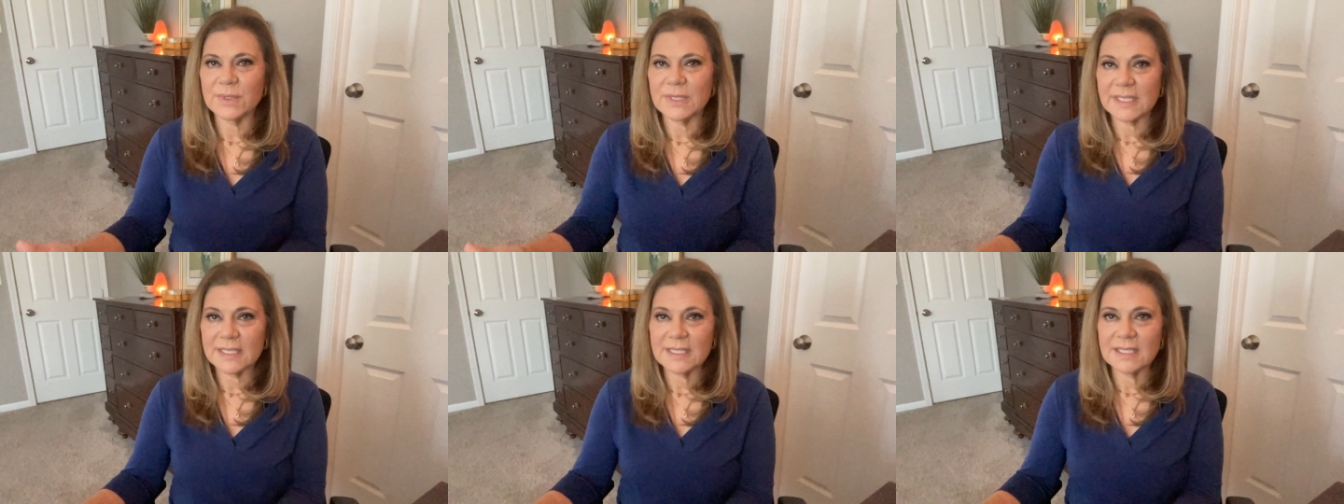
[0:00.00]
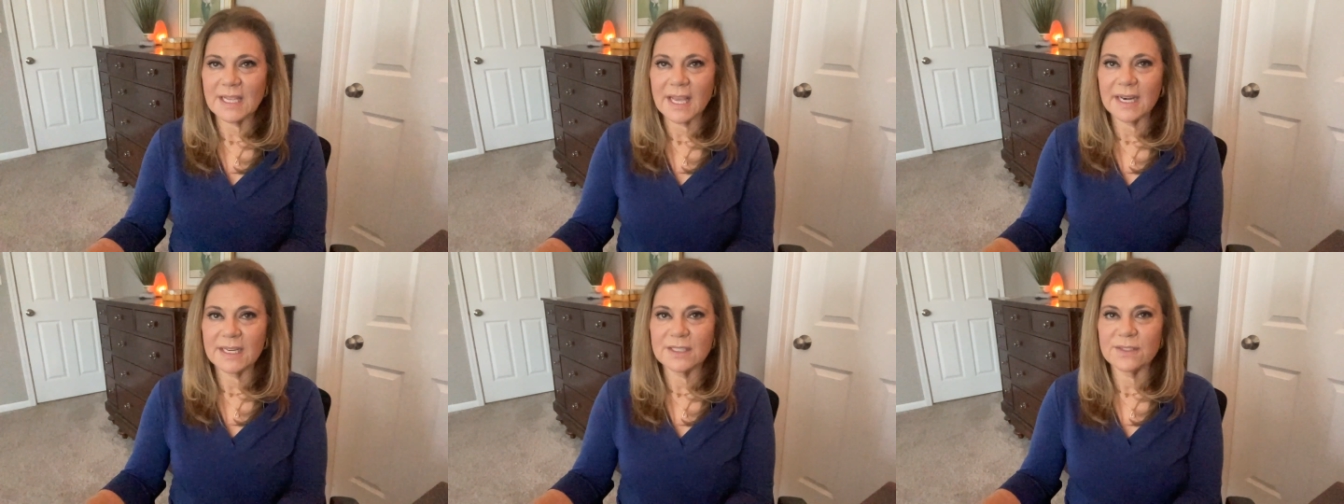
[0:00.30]

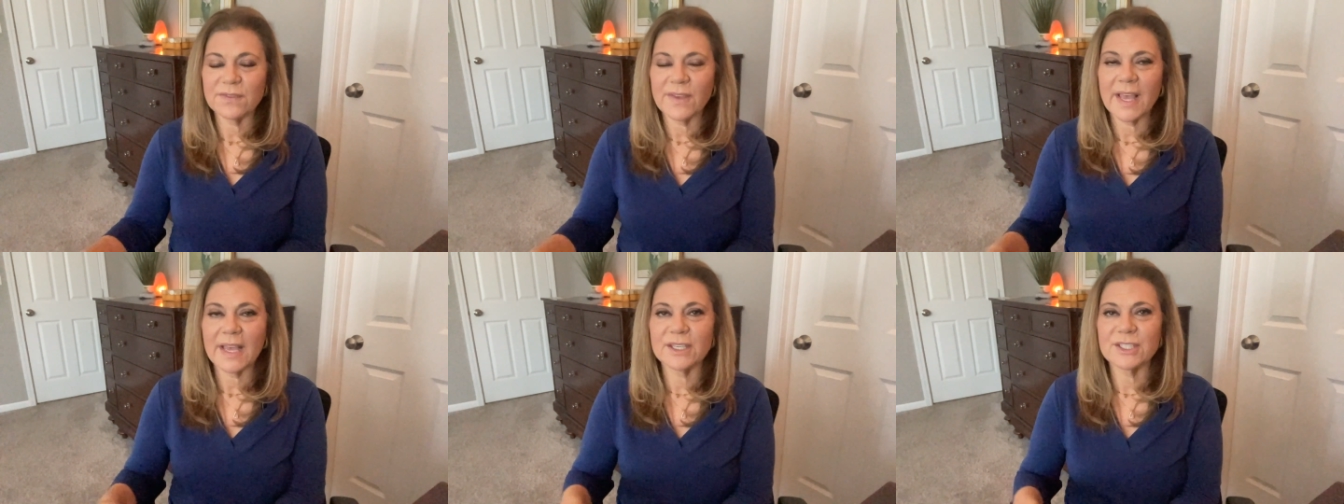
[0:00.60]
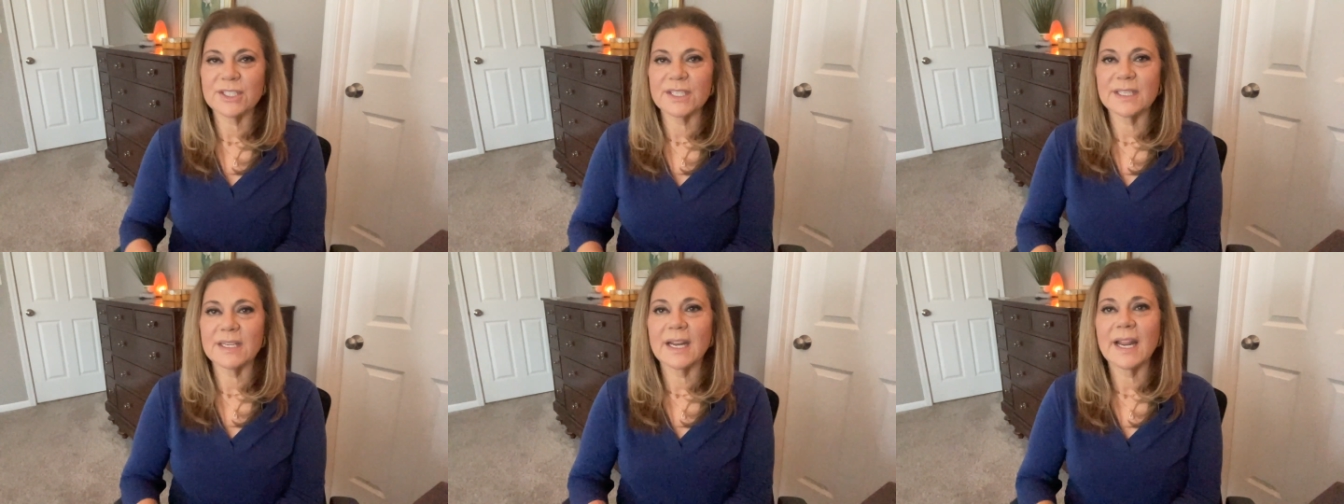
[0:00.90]

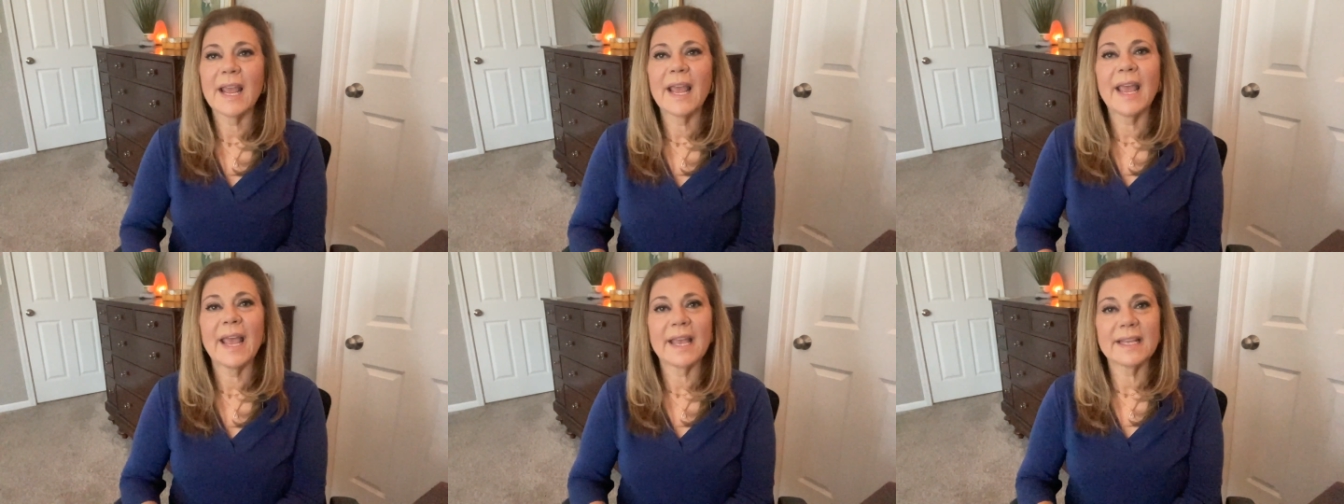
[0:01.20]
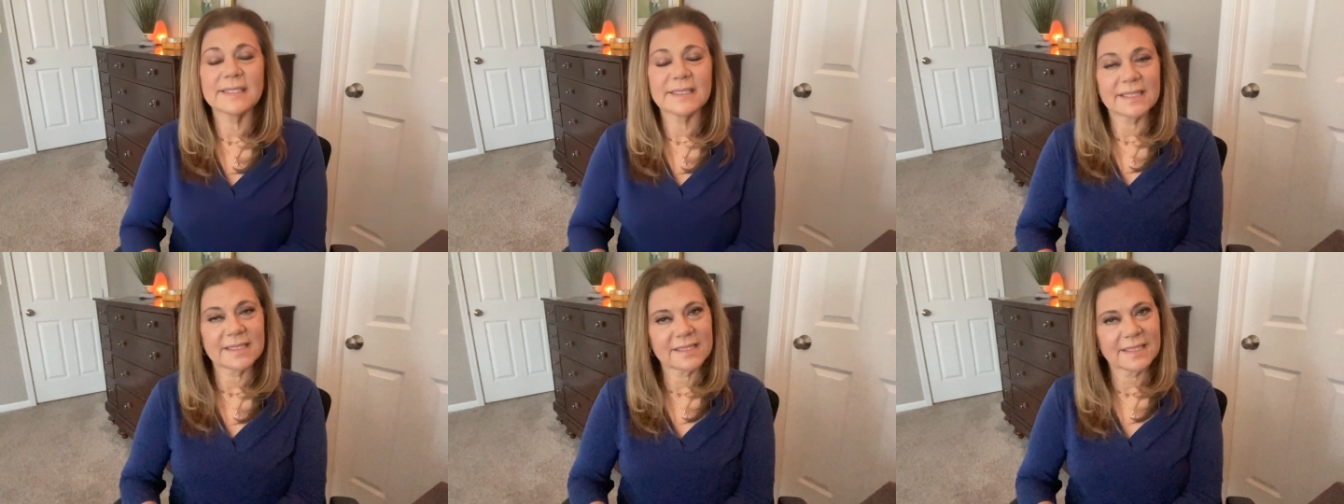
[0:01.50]
dissatisfaction
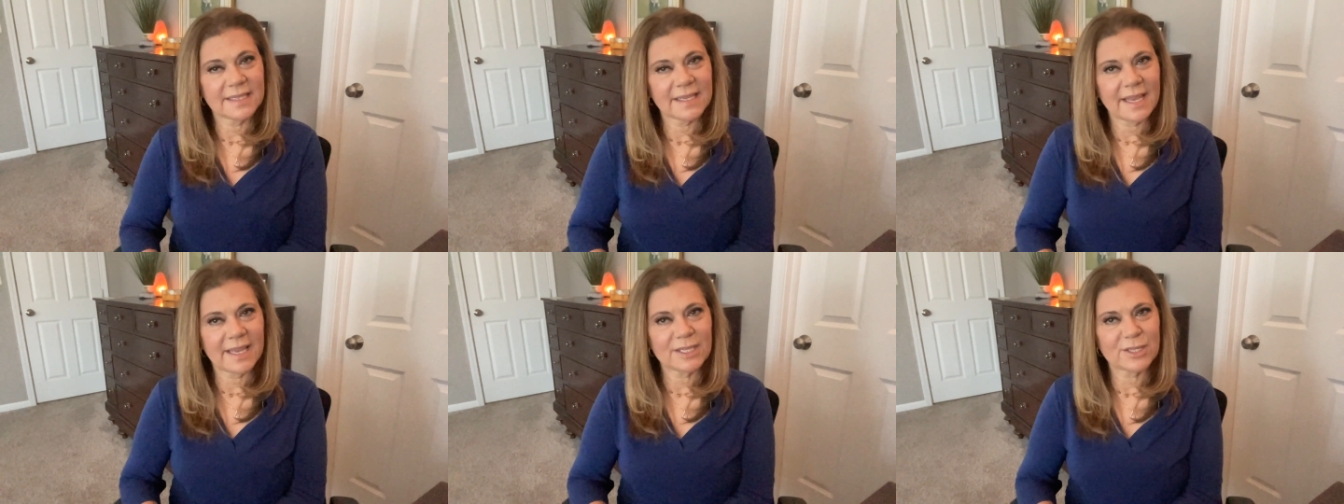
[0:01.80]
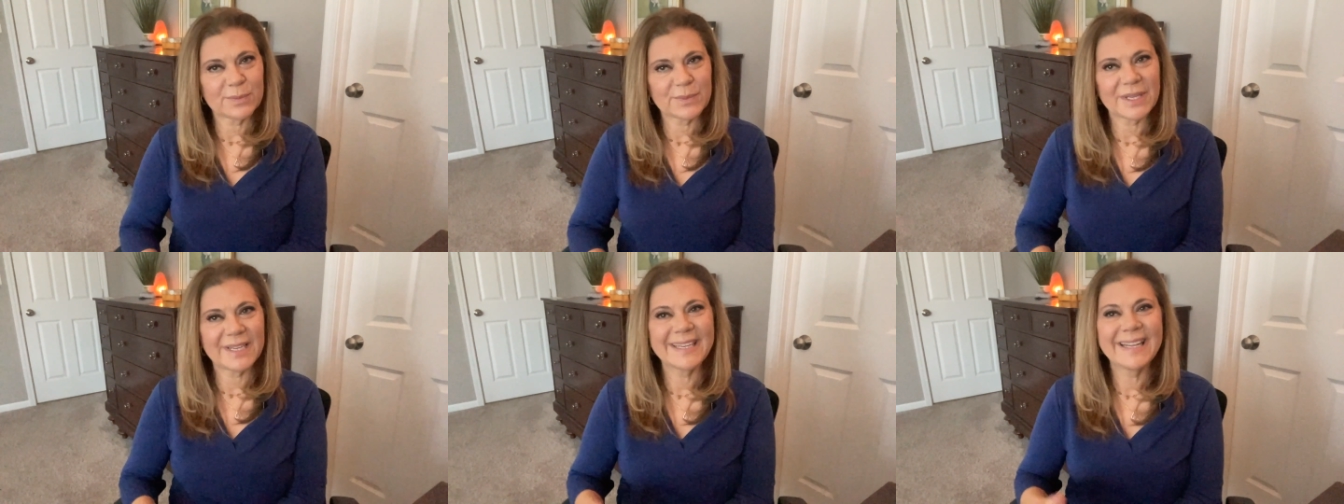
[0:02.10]
and
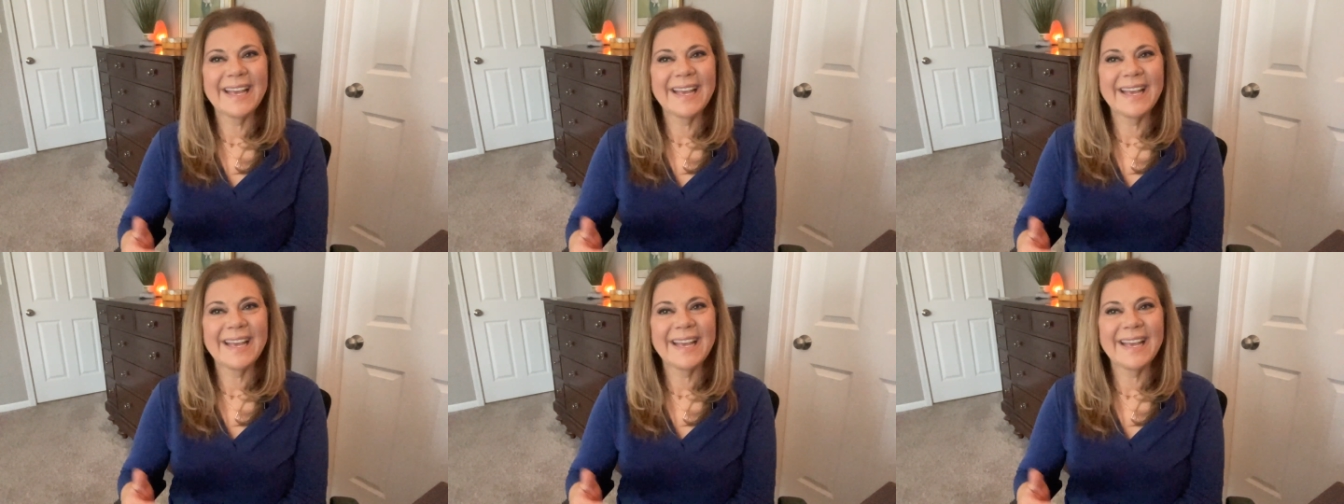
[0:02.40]
disengagement.